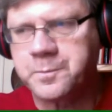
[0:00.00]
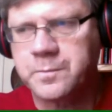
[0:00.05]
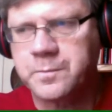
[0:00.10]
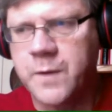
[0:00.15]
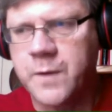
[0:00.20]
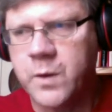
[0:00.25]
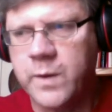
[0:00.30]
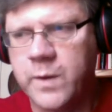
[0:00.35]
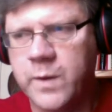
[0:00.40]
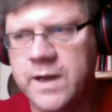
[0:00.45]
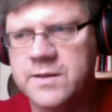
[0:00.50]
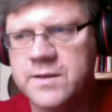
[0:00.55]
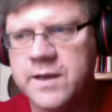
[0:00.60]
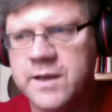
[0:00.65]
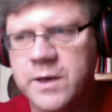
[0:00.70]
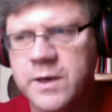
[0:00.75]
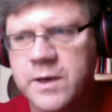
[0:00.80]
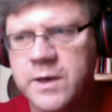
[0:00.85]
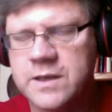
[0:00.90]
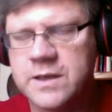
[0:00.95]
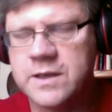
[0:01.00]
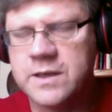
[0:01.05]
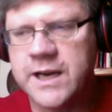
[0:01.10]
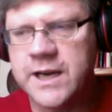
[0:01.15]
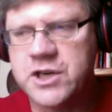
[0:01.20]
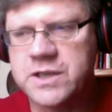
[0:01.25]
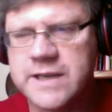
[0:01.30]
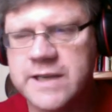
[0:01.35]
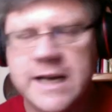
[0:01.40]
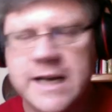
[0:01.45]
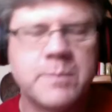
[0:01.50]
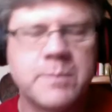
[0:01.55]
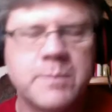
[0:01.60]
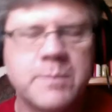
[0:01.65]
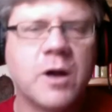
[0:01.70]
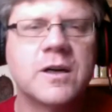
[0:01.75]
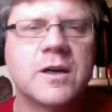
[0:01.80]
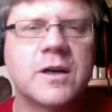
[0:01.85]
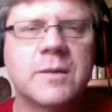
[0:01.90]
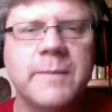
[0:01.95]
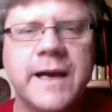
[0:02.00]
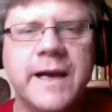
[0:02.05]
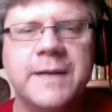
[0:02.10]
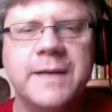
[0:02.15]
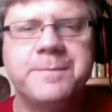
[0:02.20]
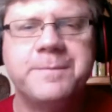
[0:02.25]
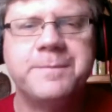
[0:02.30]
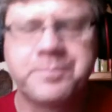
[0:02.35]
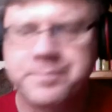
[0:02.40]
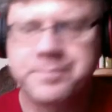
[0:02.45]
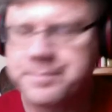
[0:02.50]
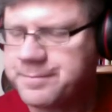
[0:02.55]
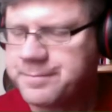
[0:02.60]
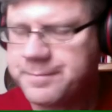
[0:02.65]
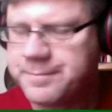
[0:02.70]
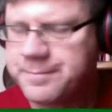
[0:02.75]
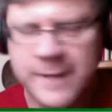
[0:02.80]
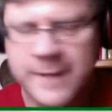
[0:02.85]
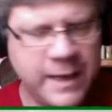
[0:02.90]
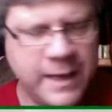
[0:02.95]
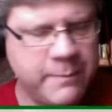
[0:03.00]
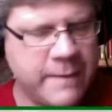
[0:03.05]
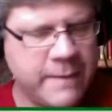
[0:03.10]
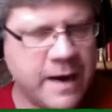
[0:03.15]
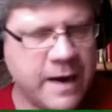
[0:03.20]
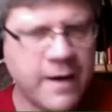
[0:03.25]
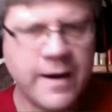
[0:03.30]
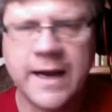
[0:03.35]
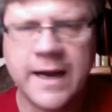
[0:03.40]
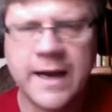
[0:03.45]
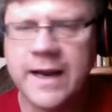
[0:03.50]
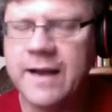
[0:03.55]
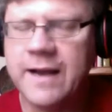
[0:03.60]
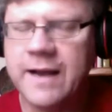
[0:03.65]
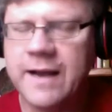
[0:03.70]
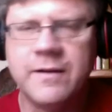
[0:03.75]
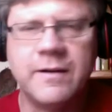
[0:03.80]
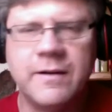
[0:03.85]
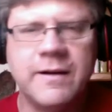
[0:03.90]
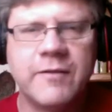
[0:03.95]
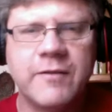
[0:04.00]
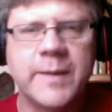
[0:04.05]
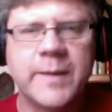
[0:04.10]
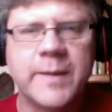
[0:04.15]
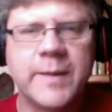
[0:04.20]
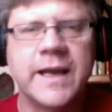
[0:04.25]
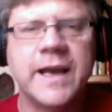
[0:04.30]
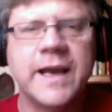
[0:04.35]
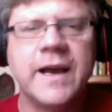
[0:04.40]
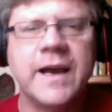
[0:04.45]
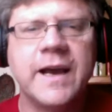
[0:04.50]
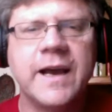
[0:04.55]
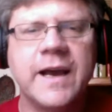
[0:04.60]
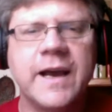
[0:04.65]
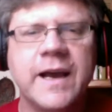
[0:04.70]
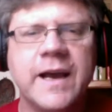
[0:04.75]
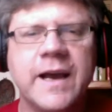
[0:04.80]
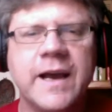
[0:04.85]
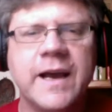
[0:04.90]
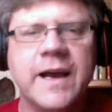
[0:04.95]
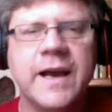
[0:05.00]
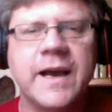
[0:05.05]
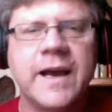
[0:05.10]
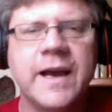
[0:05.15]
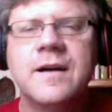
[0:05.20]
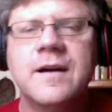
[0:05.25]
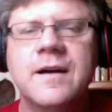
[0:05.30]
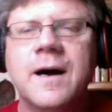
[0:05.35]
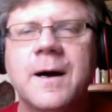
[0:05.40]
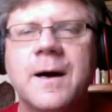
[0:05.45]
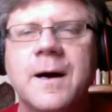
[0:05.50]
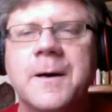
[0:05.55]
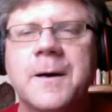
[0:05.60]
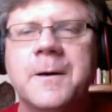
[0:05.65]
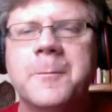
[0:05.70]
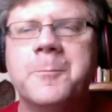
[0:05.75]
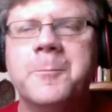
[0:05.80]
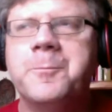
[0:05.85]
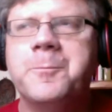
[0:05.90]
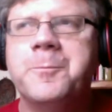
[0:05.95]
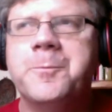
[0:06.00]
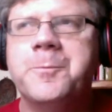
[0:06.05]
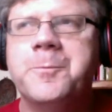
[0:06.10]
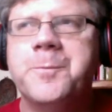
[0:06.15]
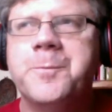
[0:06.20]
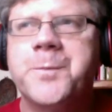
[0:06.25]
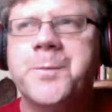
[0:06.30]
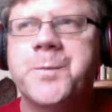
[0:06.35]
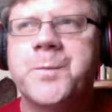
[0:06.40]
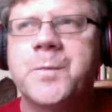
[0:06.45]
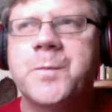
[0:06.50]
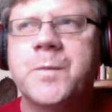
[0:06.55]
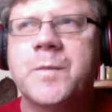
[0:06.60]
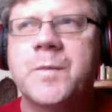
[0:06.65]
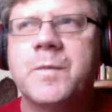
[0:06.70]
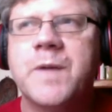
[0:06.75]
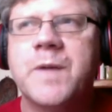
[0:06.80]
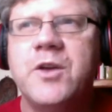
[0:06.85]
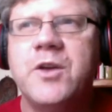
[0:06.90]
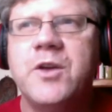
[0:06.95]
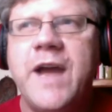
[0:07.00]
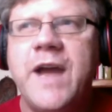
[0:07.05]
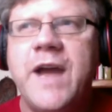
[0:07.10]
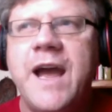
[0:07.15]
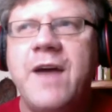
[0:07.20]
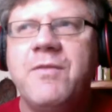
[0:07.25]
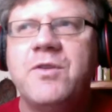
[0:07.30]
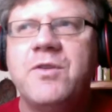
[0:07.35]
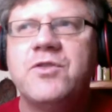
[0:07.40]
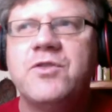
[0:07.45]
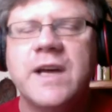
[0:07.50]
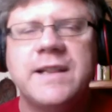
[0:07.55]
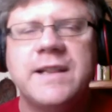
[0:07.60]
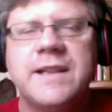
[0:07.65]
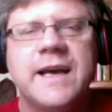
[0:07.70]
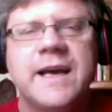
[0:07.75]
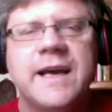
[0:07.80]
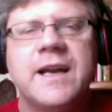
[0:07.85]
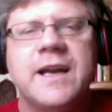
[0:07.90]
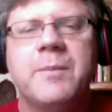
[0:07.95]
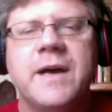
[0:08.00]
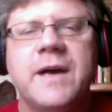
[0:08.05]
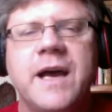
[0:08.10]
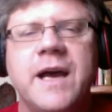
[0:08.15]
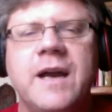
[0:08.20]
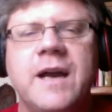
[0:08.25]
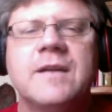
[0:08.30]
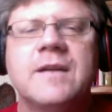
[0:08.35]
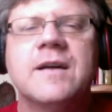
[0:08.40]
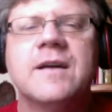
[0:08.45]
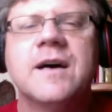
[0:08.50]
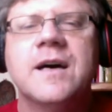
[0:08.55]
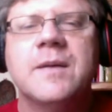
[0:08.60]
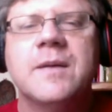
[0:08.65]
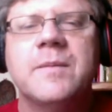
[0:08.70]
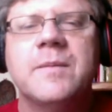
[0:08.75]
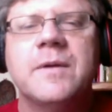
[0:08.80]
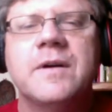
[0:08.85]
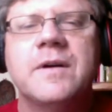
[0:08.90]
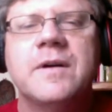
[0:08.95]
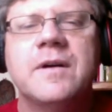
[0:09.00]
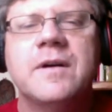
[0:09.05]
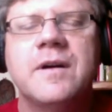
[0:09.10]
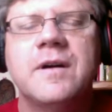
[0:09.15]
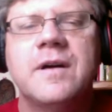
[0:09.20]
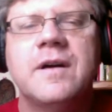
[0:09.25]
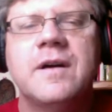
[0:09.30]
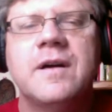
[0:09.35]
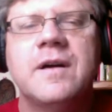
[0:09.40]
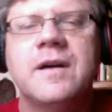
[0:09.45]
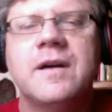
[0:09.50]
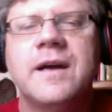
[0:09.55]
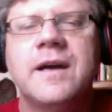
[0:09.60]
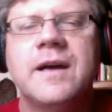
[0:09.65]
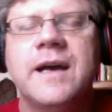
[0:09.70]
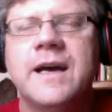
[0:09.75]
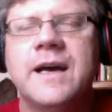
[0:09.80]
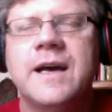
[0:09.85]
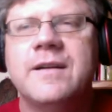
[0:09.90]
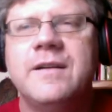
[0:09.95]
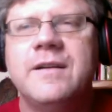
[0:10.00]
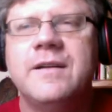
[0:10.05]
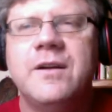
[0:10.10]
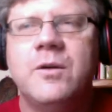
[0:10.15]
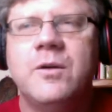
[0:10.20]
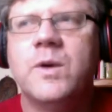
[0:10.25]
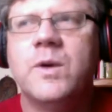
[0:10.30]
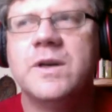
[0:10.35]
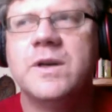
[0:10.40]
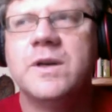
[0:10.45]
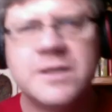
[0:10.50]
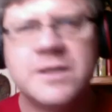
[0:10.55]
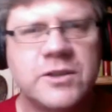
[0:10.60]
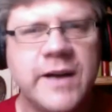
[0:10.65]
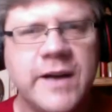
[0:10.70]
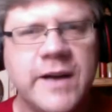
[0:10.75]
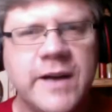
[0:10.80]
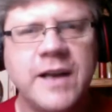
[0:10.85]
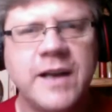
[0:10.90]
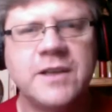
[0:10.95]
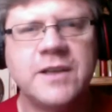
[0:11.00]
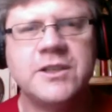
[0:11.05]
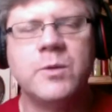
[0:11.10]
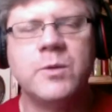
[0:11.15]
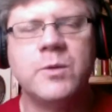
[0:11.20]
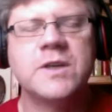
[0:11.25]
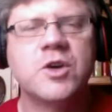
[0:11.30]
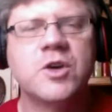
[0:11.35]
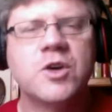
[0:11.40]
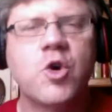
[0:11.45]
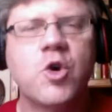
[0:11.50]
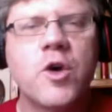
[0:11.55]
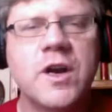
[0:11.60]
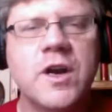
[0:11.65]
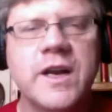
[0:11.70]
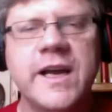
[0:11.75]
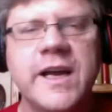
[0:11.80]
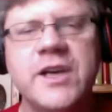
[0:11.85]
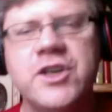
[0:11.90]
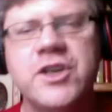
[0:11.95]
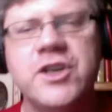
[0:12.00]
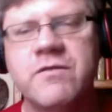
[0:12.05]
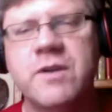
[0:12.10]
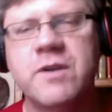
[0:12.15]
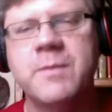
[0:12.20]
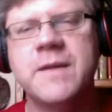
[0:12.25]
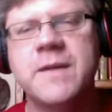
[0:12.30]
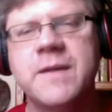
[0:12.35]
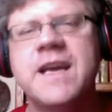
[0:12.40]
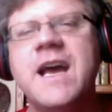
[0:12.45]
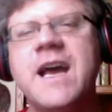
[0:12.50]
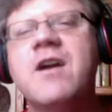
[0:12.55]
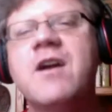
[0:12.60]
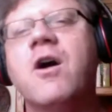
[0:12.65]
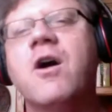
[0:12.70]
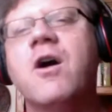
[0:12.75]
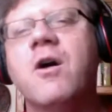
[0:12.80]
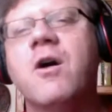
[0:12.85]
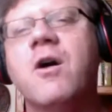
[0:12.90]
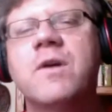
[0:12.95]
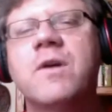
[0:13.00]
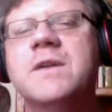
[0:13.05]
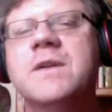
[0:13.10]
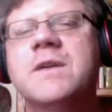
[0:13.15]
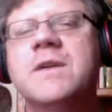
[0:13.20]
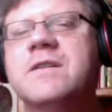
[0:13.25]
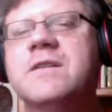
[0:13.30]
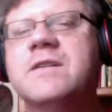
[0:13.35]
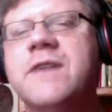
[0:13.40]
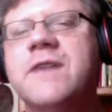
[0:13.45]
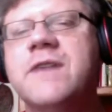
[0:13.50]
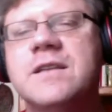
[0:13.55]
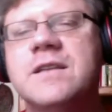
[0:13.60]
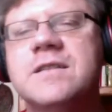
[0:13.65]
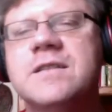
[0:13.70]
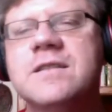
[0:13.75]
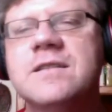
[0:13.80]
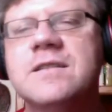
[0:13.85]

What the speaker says: We can see the presentations Anna Pollock made, and Mary, and everybody else. But you have to set that up ahead of time. And where's the strategy? Where's the coordination from the get-go from these events?